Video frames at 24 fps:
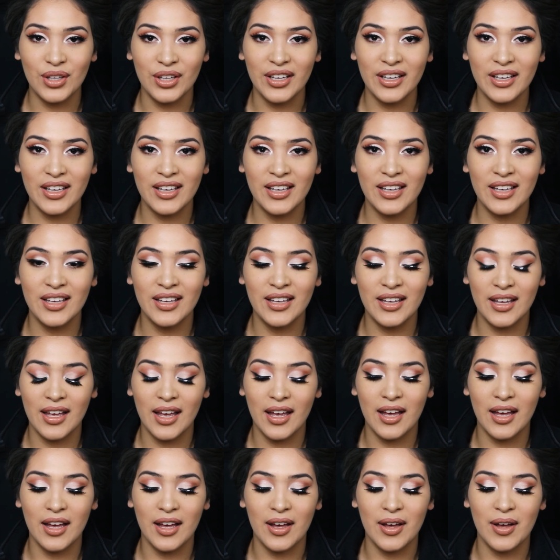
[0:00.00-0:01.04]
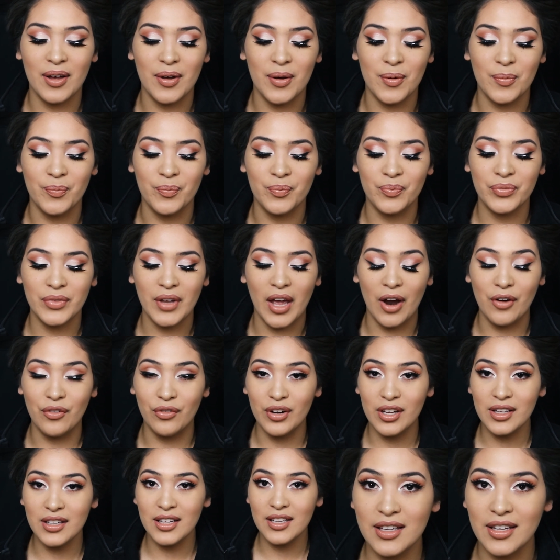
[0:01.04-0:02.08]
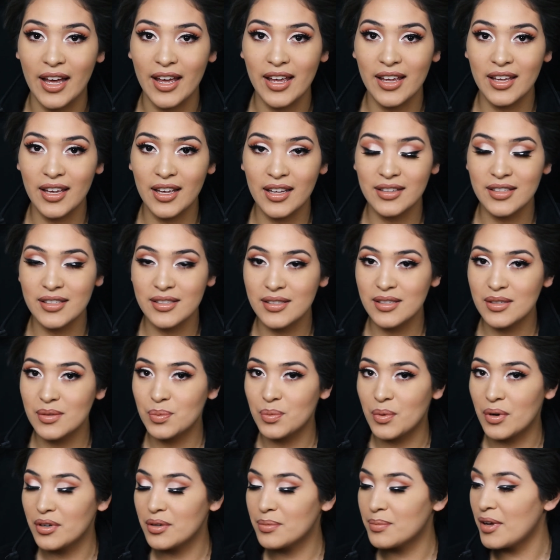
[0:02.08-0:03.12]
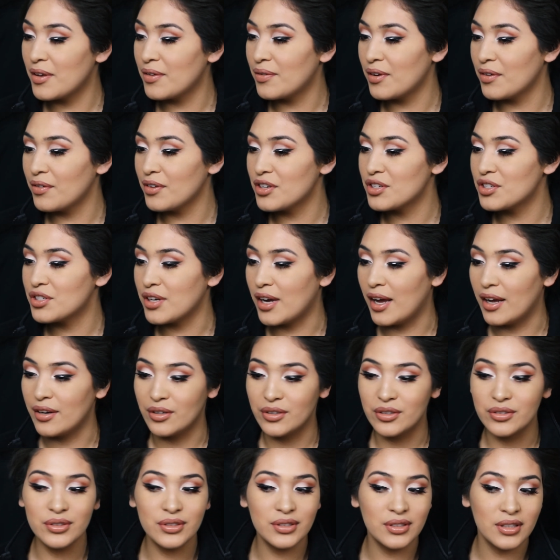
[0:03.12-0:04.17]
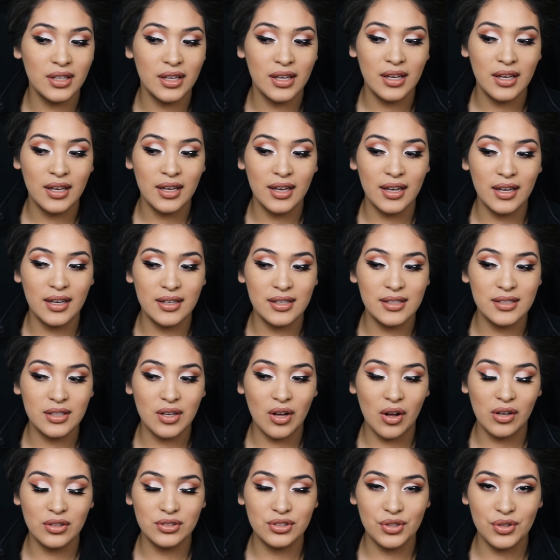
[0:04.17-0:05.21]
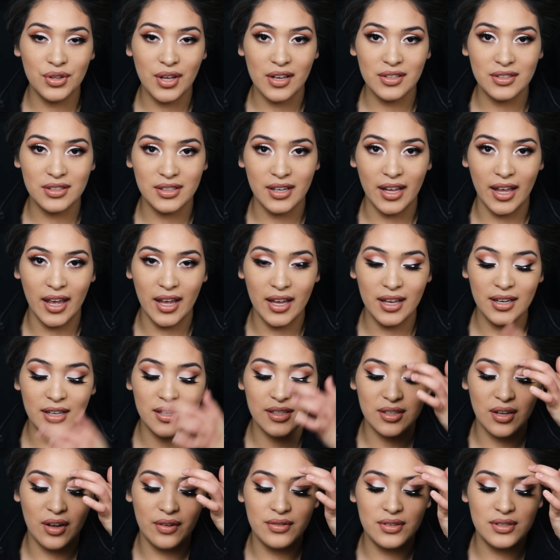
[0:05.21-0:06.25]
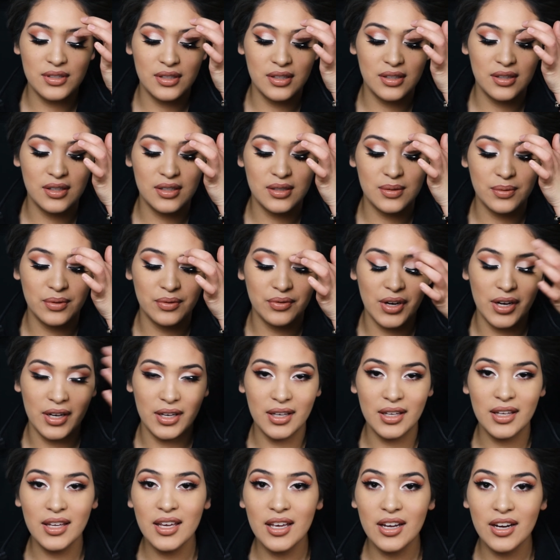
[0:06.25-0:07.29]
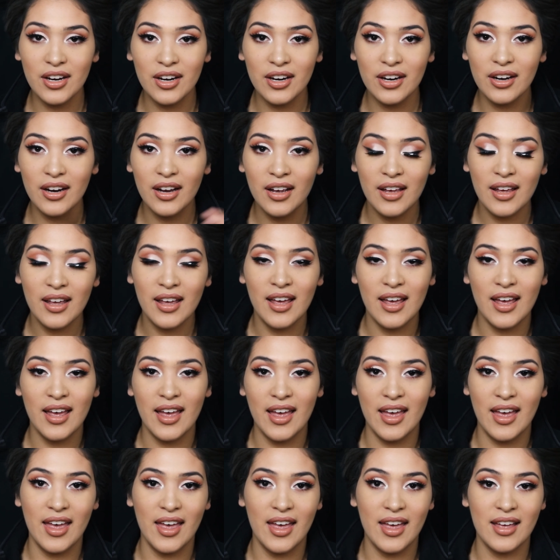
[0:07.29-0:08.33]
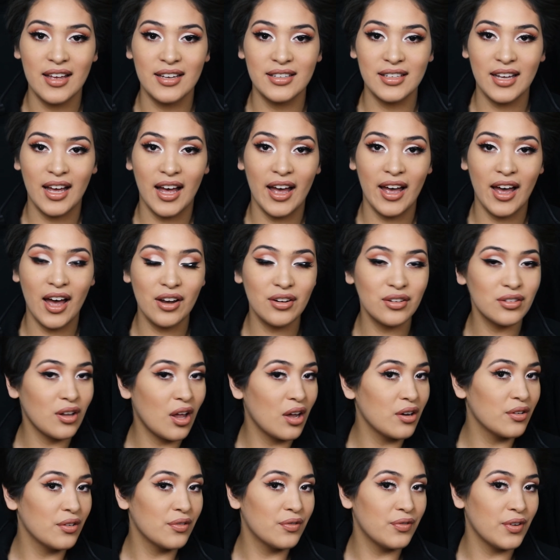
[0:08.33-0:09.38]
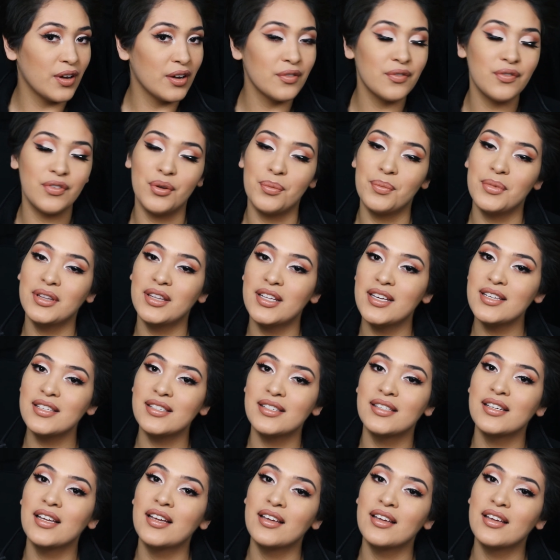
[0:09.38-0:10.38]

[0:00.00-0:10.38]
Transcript: look. Um, I really like it. This is one of my favorite shadows. It is called 2008. It's obviously this one right here. And I had a lot of fun filming this.